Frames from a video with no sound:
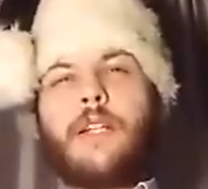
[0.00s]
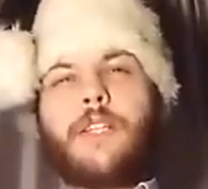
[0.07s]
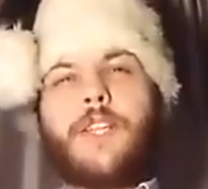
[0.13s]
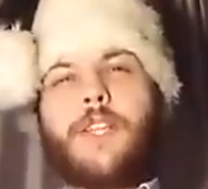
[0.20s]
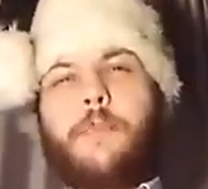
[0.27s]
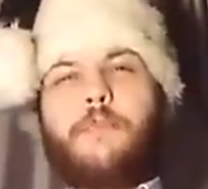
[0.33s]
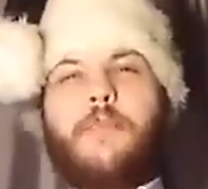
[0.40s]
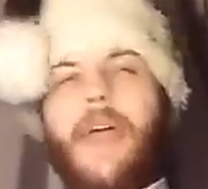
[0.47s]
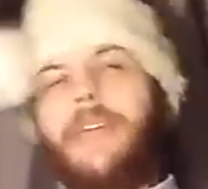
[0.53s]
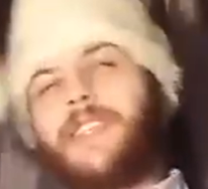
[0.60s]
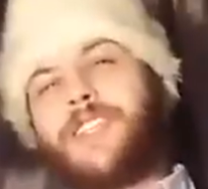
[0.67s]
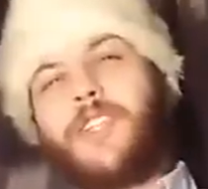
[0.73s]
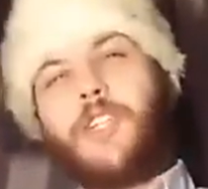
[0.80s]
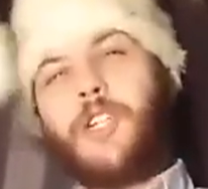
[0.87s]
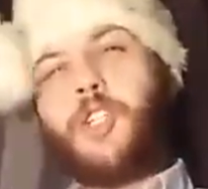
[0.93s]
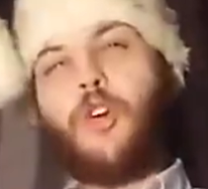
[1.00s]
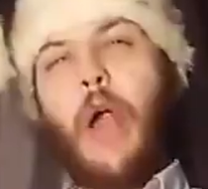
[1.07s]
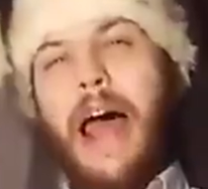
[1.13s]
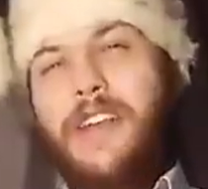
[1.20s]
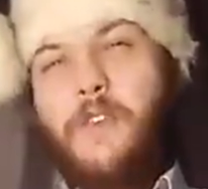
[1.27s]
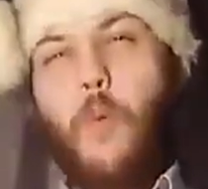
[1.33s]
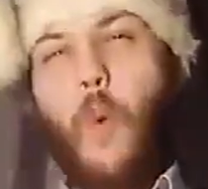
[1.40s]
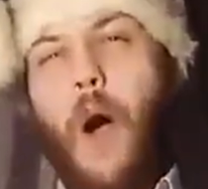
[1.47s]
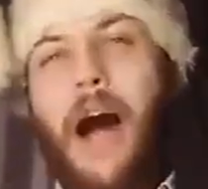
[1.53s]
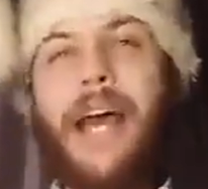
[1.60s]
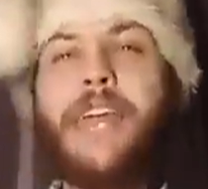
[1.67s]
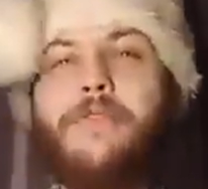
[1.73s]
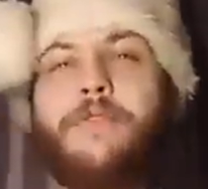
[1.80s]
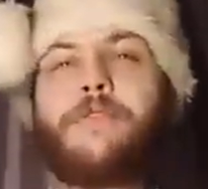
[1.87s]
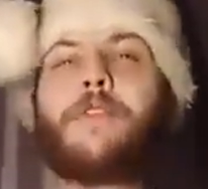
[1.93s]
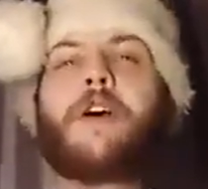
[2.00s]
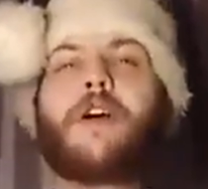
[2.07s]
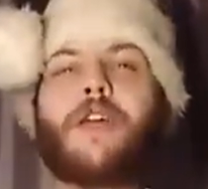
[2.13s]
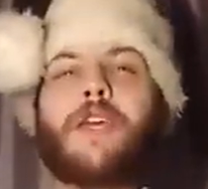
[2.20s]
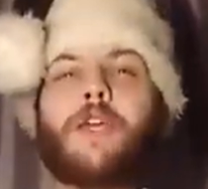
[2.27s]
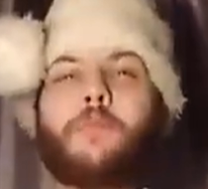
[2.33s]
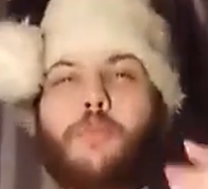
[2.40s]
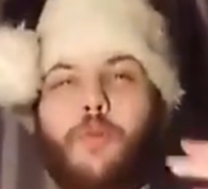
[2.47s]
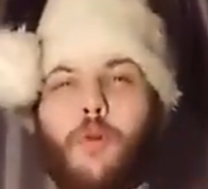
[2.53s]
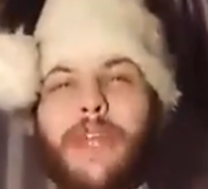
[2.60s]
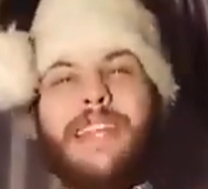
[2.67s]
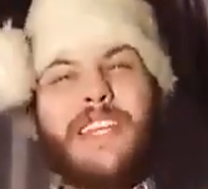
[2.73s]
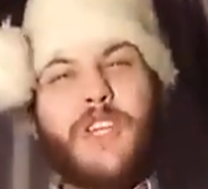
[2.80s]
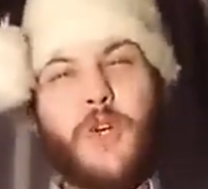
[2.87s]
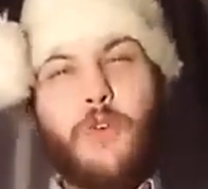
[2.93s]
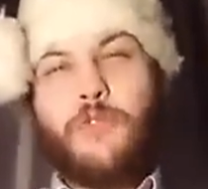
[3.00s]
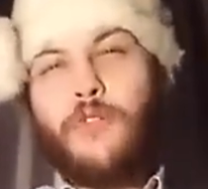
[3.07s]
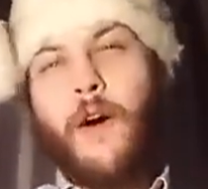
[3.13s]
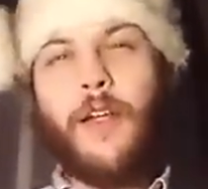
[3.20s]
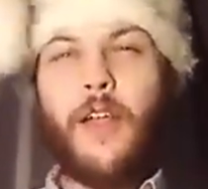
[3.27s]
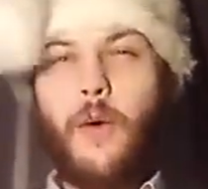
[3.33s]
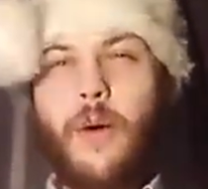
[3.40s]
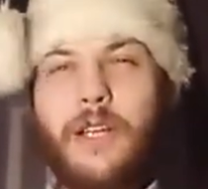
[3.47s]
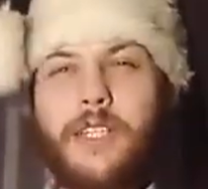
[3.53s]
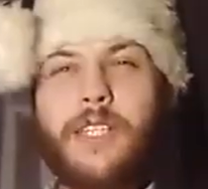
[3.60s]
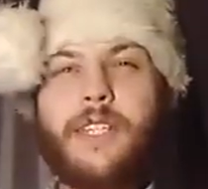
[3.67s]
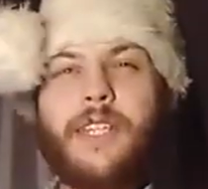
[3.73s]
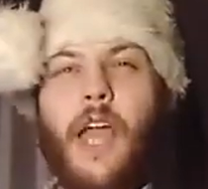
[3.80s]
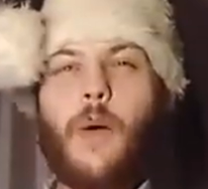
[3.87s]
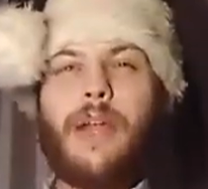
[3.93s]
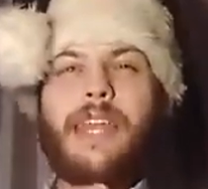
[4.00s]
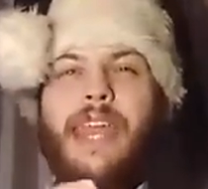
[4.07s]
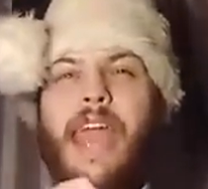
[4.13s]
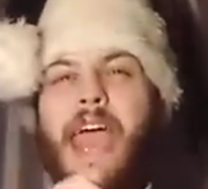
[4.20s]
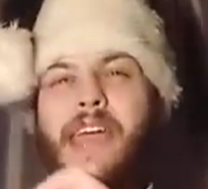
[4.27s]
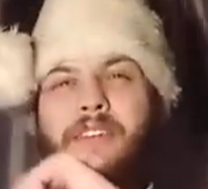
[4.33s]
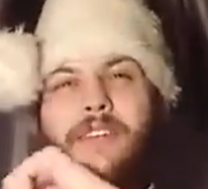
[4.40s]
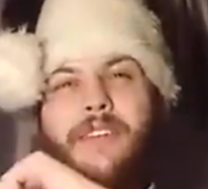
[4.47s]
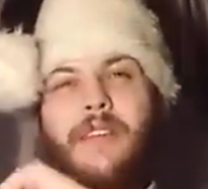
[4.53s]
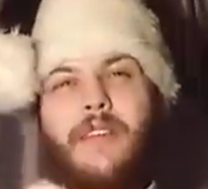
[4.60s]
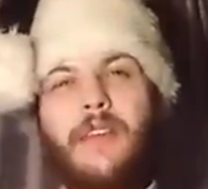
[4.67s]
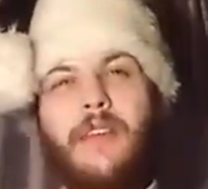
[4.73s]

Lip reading: to the base trad wife you preach your followers to go and get?